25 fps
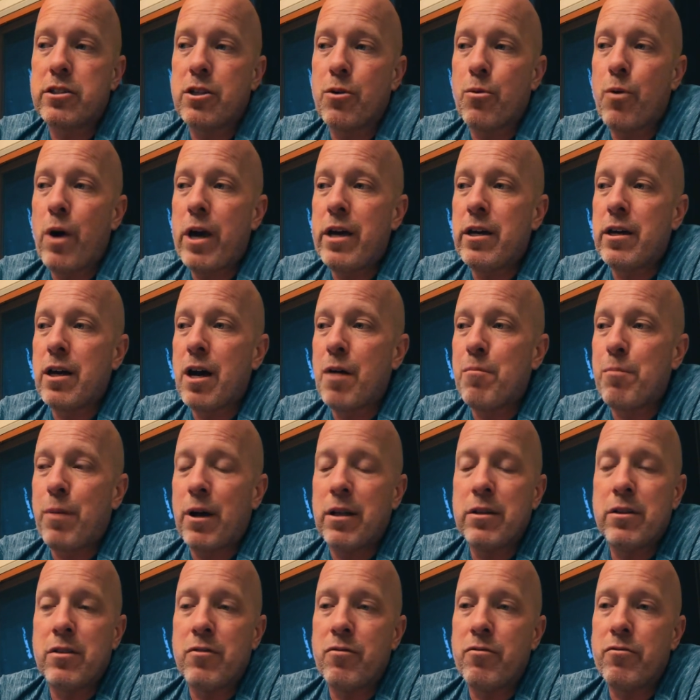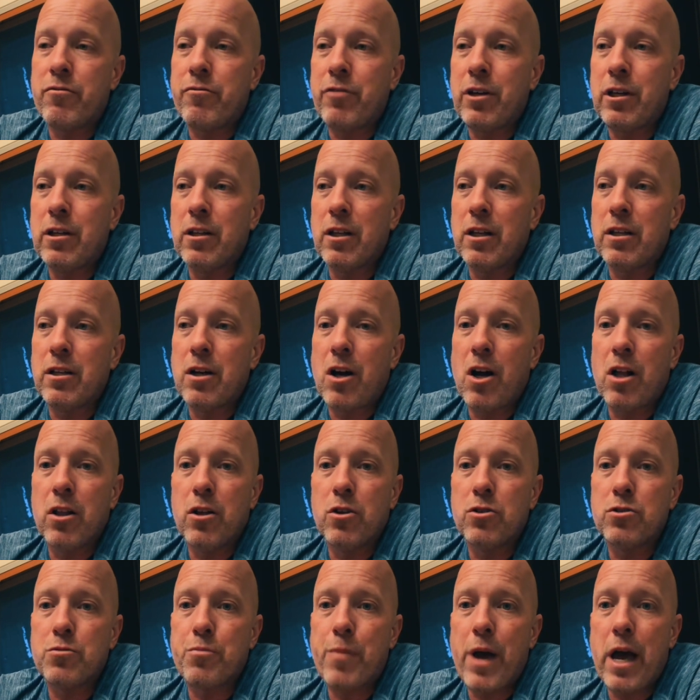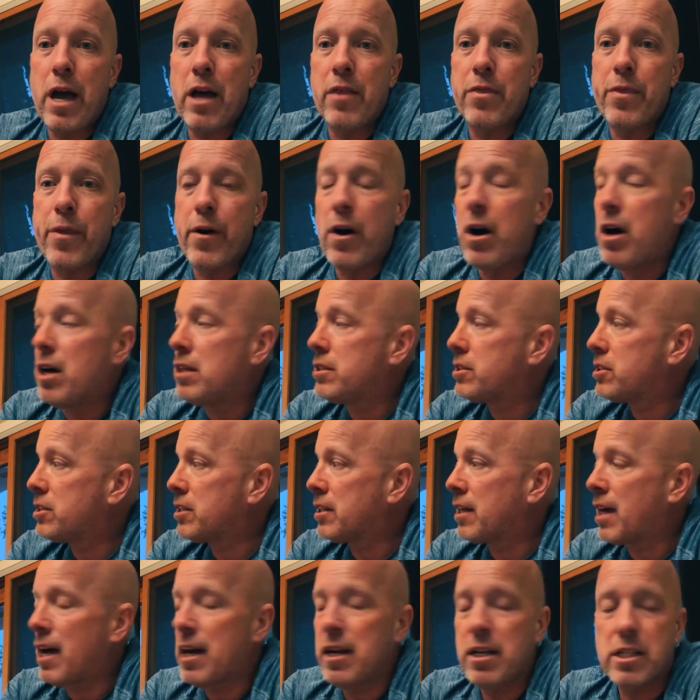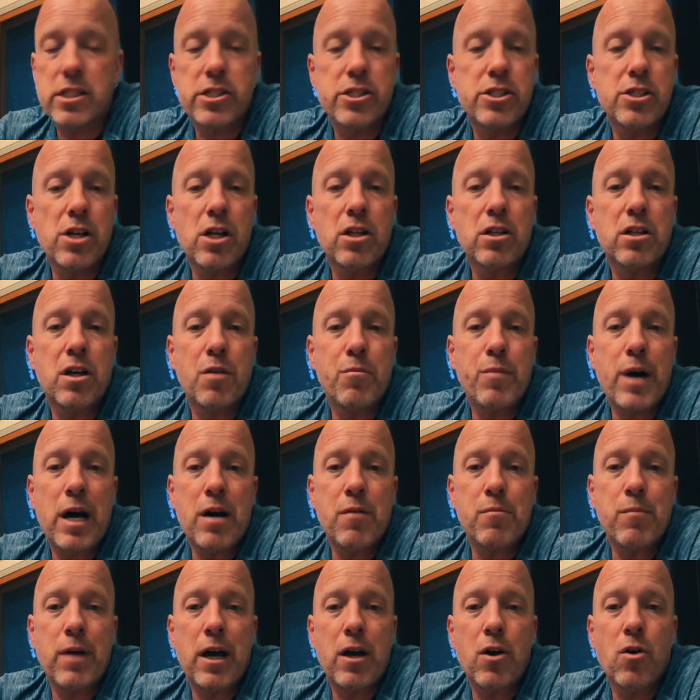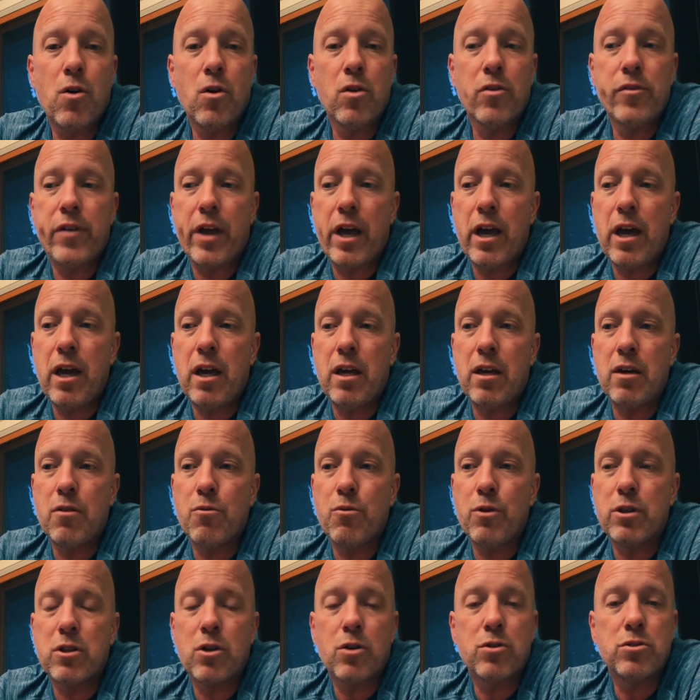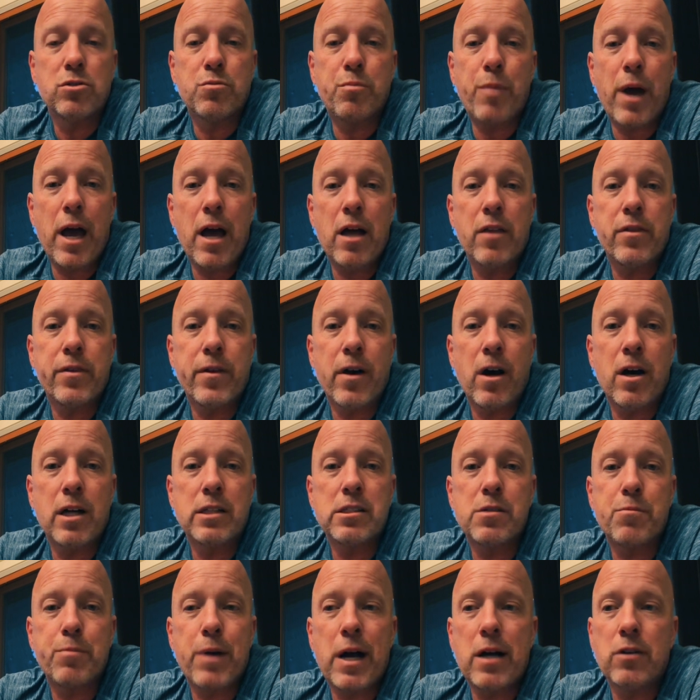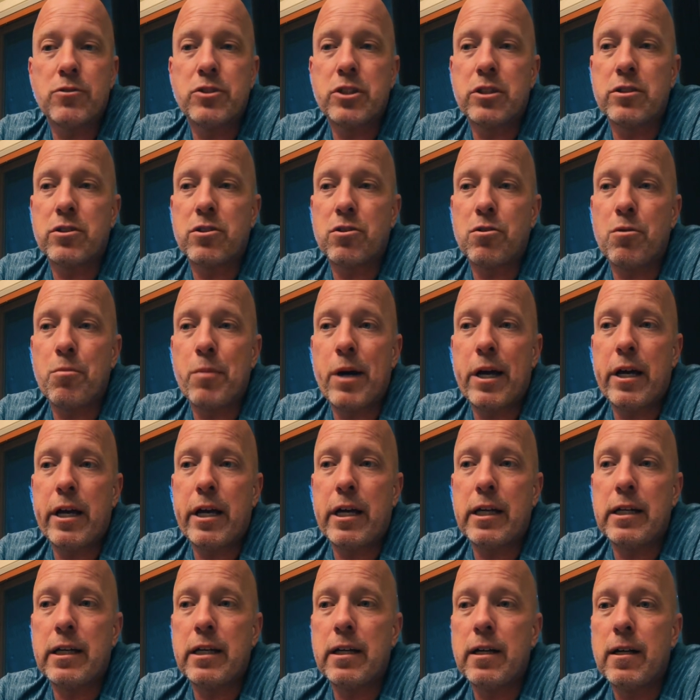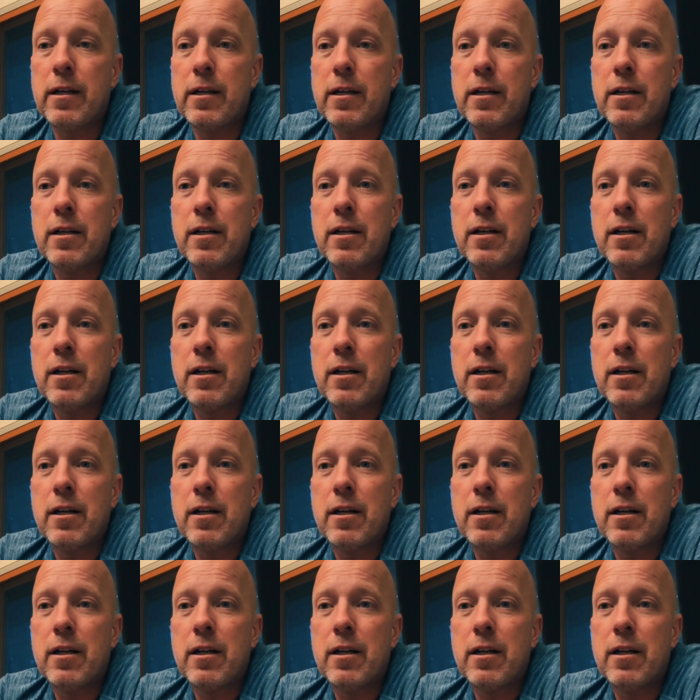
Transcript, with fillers: I used to wake up on feeling all those bad thoughts and kind of sulk about my whole day with those bad thoughts bouncing through my head.